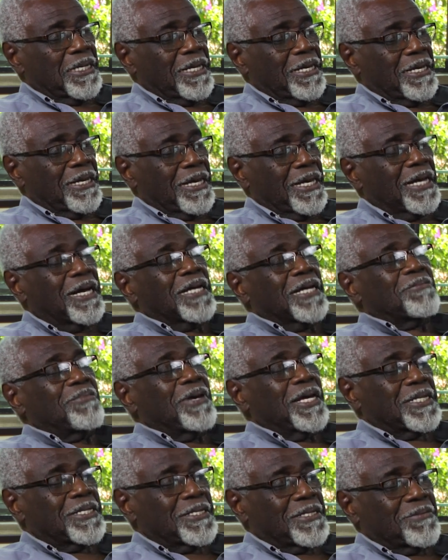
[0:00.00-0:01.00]
uh, I got
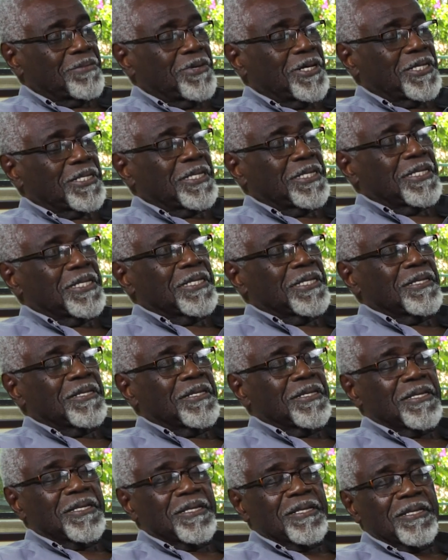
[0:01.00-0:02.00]
better. But
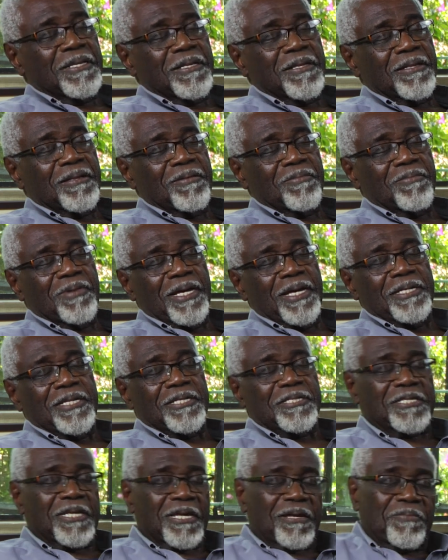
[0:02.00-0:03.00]
my
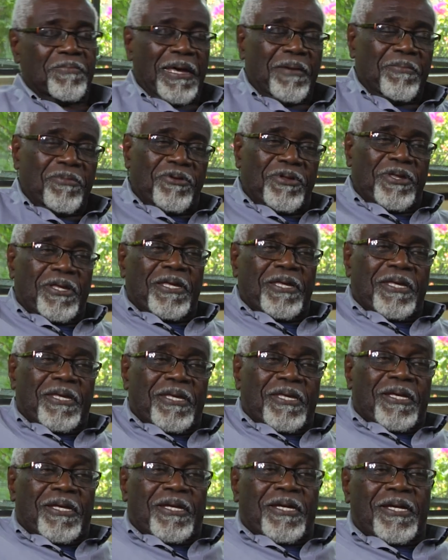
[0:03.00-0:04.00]
distinct memory
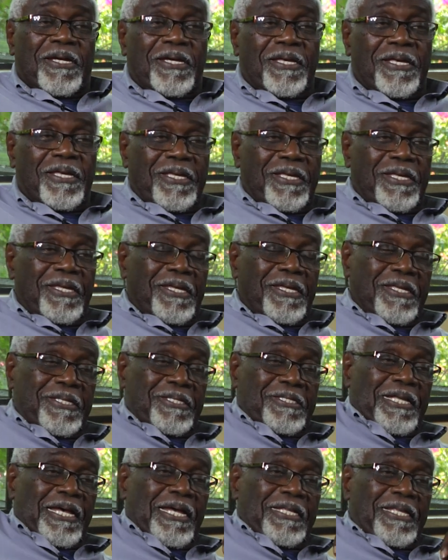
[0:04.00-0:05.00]

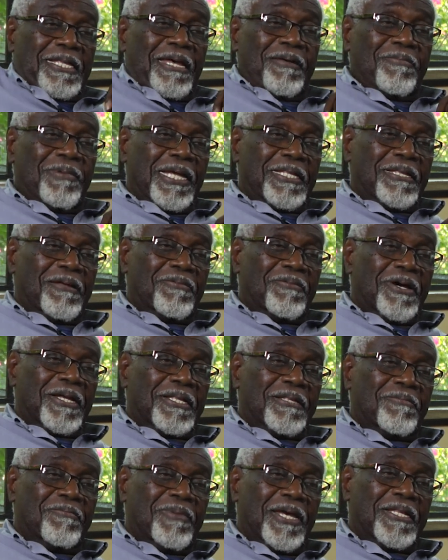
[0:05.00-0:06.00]
is that I might have
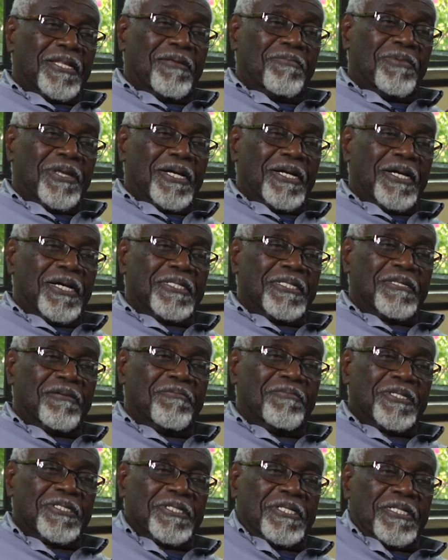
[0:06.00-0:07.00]
gotten better because of
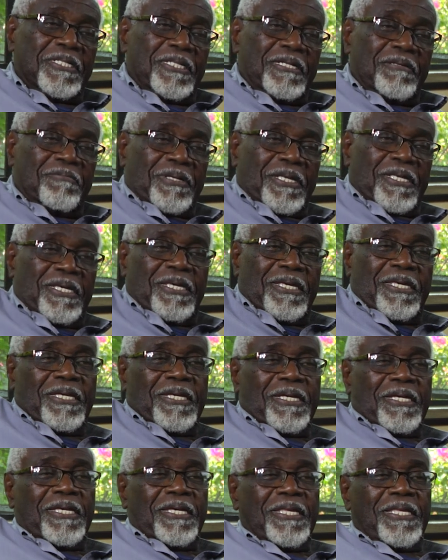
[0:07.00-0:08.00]
Mr. Tim McKee,
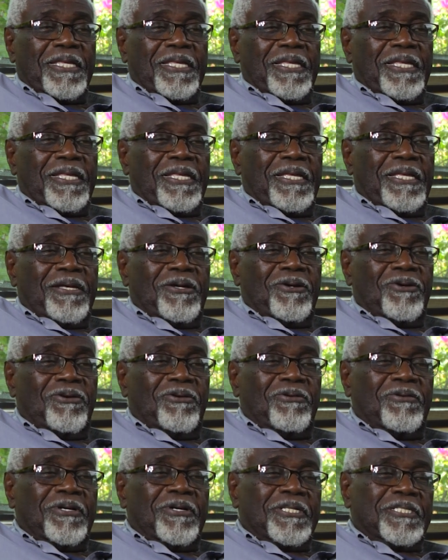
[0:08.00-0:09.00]

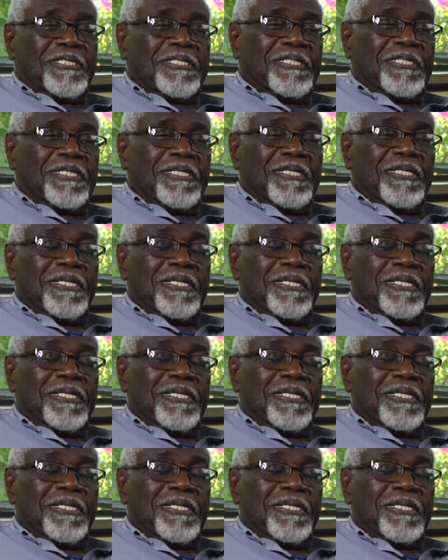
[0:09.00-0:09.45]
who was